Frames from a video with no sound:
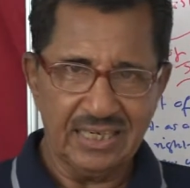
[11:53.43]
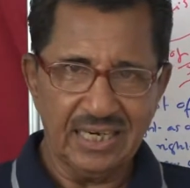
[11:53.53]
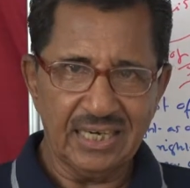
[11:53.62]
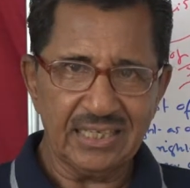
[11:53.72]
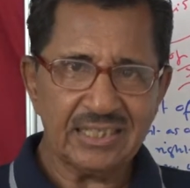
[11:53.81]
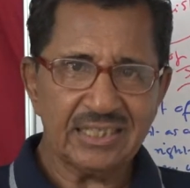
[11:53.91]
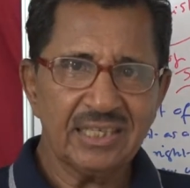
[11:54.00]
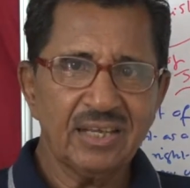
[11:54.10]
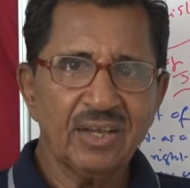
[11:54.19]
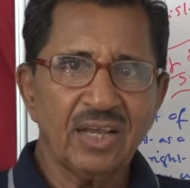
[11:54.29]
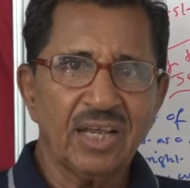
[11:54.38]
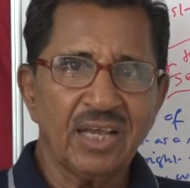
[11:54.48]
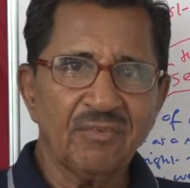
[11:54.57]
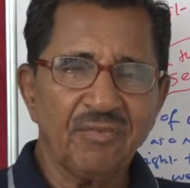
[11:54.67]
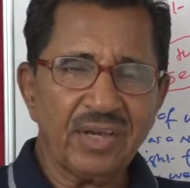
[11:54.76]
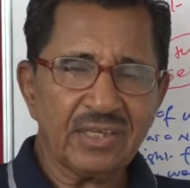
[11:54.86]
It is,
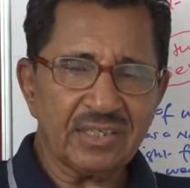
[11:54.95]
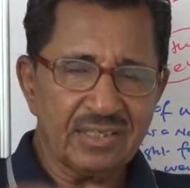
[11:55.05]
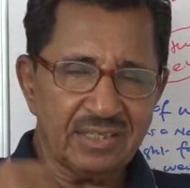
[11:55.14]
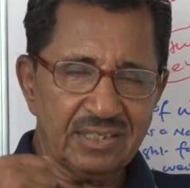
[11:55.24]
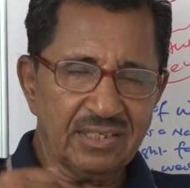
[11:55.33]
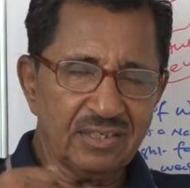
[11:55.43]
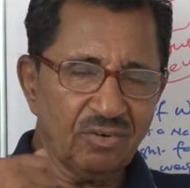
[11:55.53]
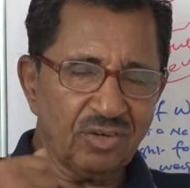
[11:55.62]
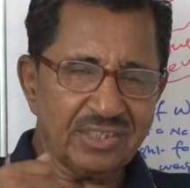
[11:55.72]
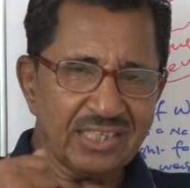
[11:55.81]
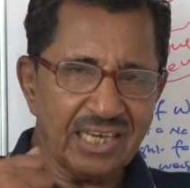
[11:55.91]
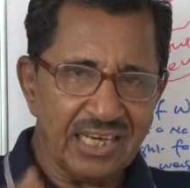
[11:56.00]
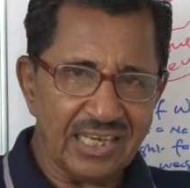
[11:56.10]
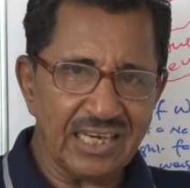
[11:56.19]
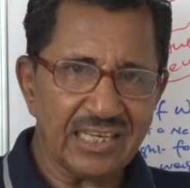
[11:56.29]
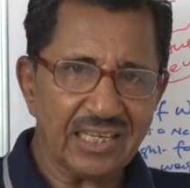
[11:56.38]
in fact, not
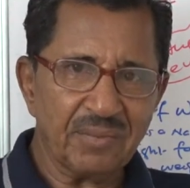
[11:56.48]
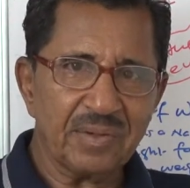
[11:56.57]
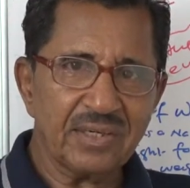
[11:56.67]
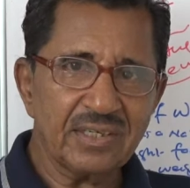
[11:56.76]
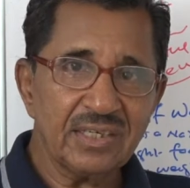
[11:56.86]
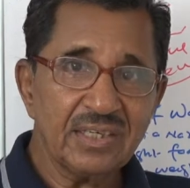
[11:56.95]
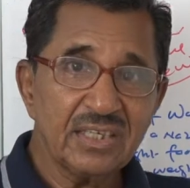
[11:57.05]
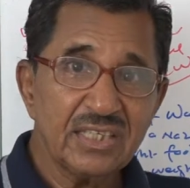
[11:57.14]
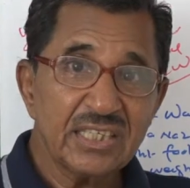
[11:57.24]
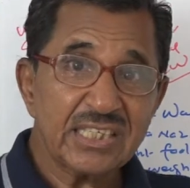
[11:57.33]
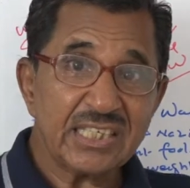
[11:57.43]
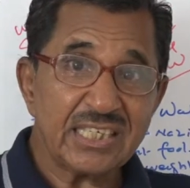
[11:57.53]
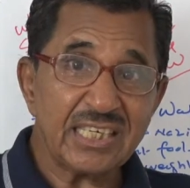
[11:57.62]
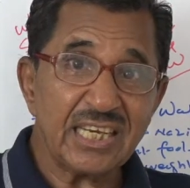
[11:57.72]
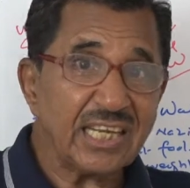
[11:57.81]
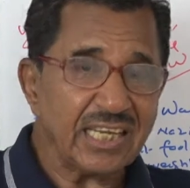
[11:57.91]
selling anything but
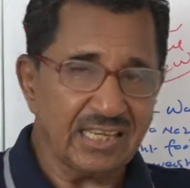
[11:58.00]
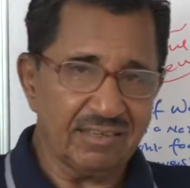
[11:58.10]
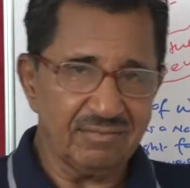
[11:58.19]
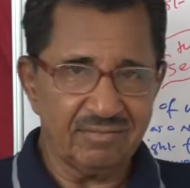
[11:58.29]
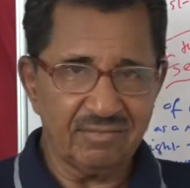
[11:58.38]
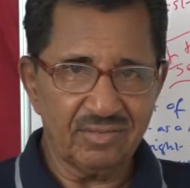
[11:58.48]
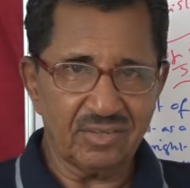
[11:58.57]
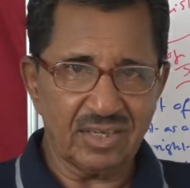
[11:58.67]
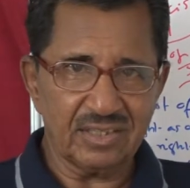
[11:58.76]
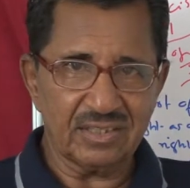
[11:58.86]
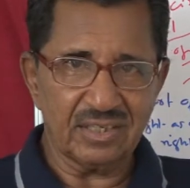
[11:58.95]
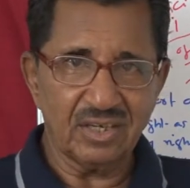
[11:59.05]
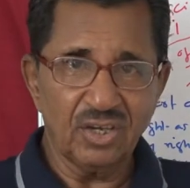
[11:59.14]
stealing, we can say.